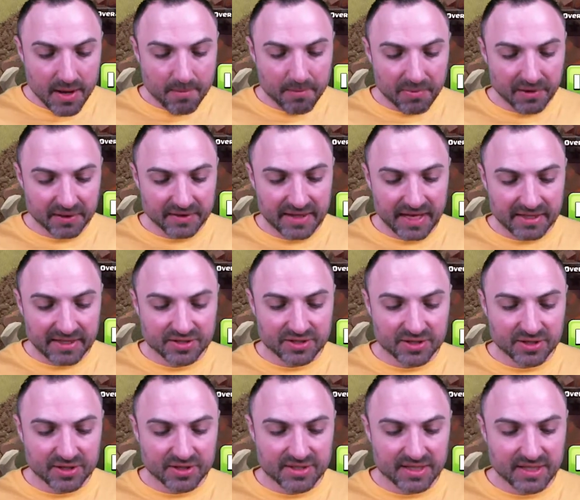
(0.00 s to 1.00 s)
but that's
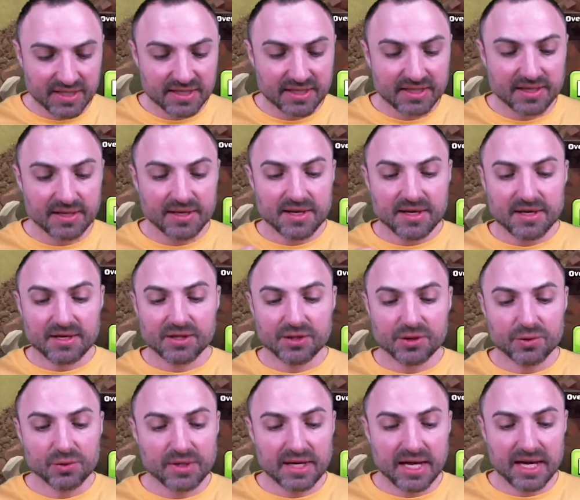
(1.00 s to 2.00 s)
just it.
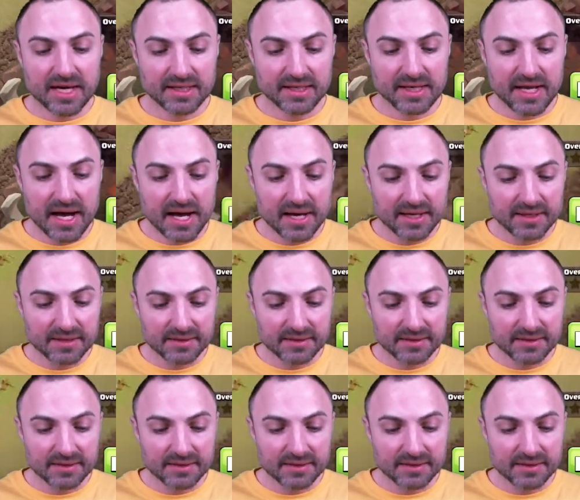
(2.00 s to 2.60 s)
You cannot